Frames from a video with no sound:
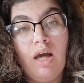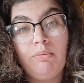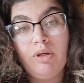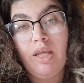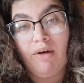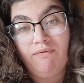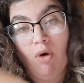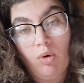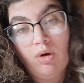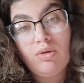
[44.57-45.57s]
looking at
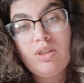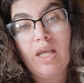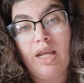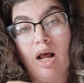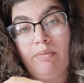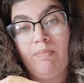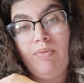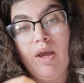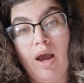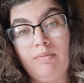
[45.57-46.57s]
photos and I'm
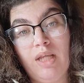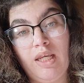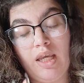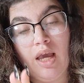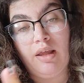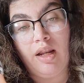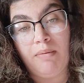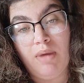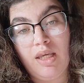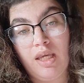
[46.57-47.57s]

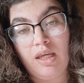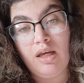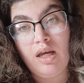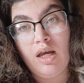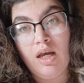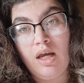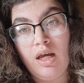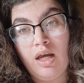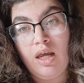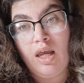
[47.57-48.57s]
making
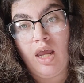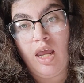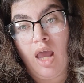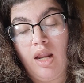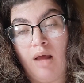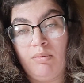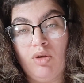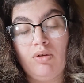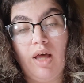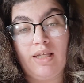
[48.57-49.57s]
and I'm
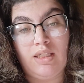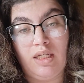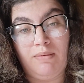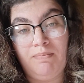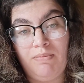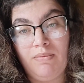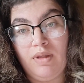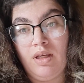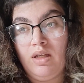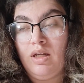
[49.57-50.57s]
utilizing
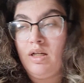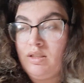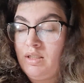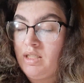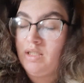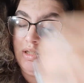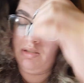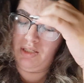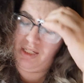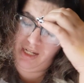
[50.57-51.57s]
oh
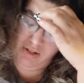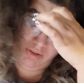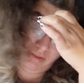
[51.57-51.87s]
God, how